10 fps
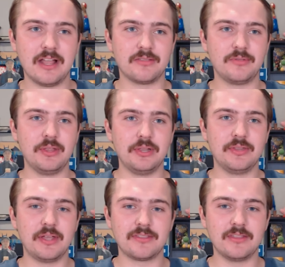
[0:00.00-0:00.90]
That's the
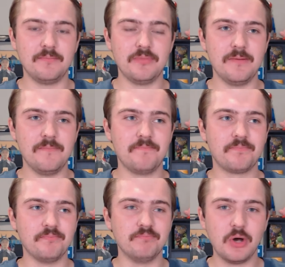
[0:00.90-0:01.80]
that's the the
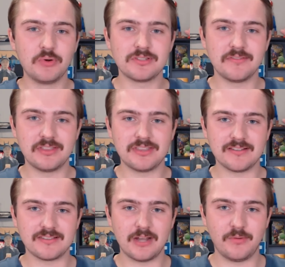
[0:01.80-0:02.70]
most of the
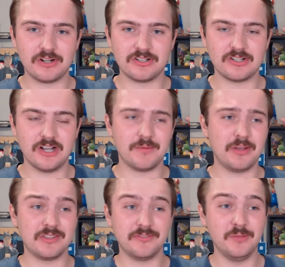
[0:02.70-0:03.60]
things that I wanted to talk
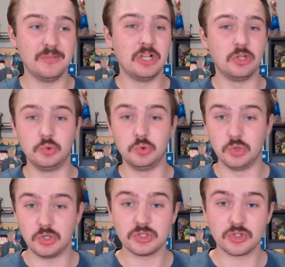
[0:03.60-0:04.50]
about. This film
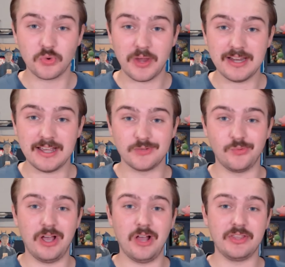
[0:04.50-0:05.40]
looks great as
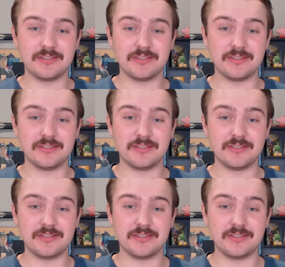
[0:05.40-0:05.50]
well.